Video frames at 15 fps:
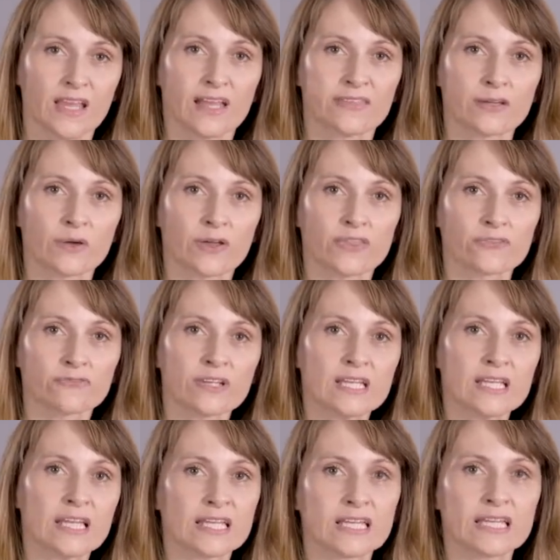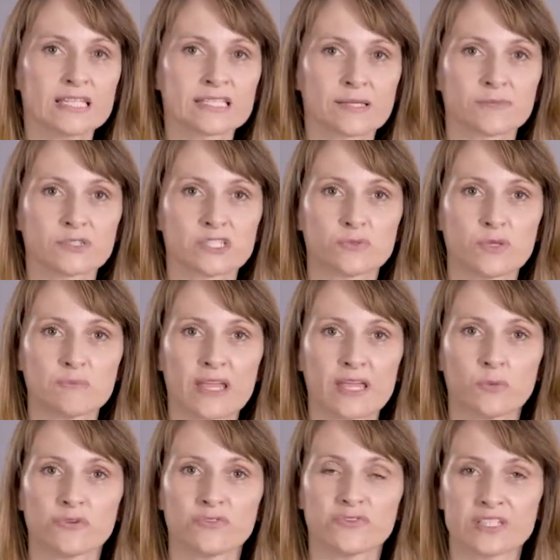There are three key assumptions we
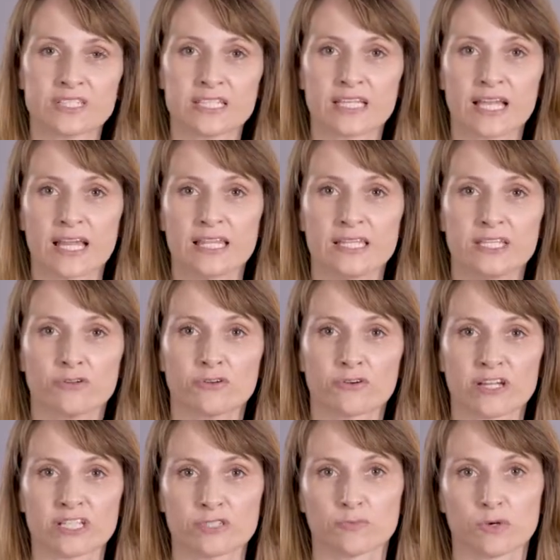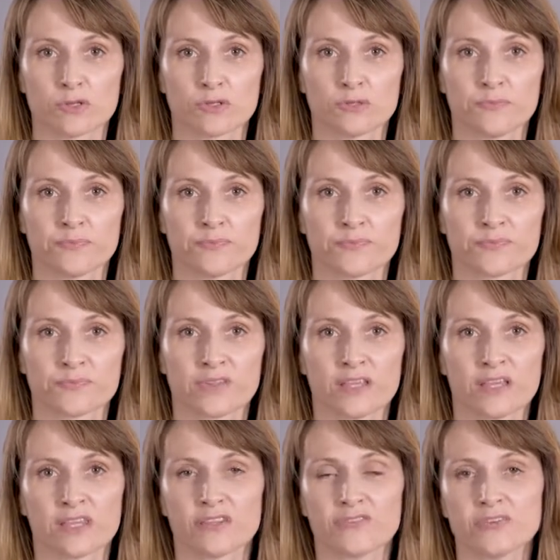make when fitting a linear regression model.
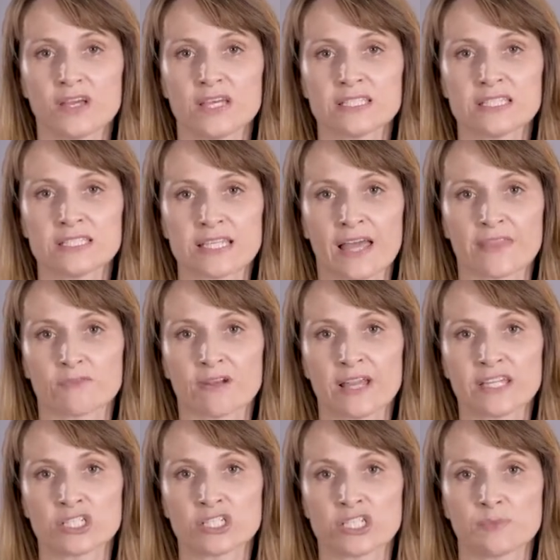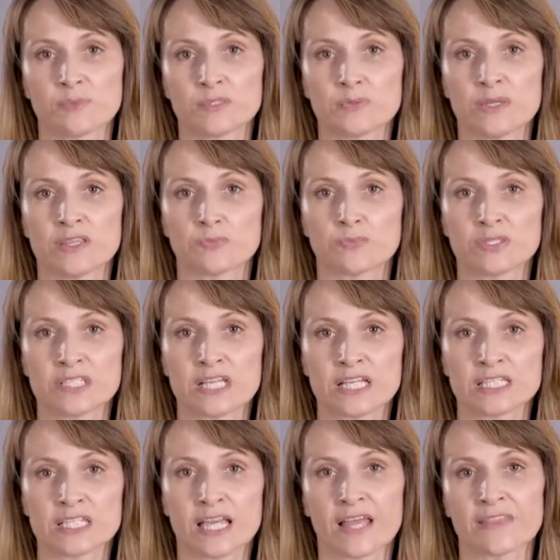The first is that the relationship between the
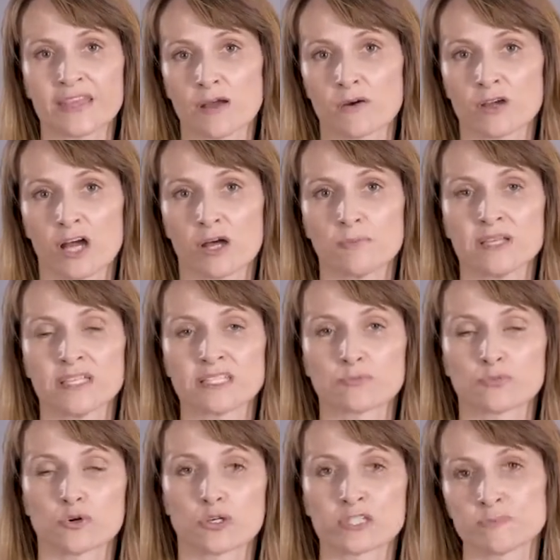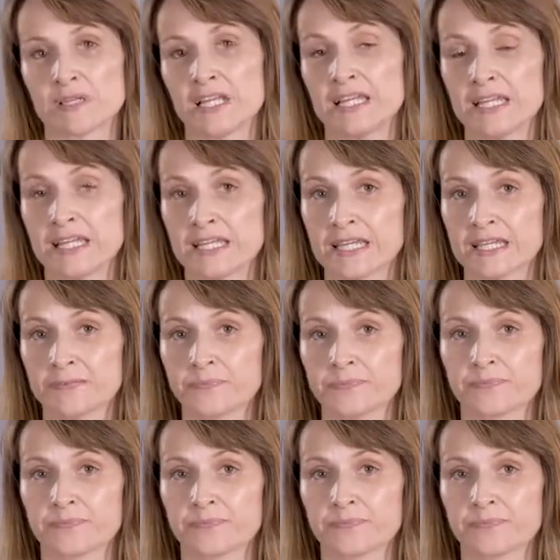predictor and the outcome is approximately linear.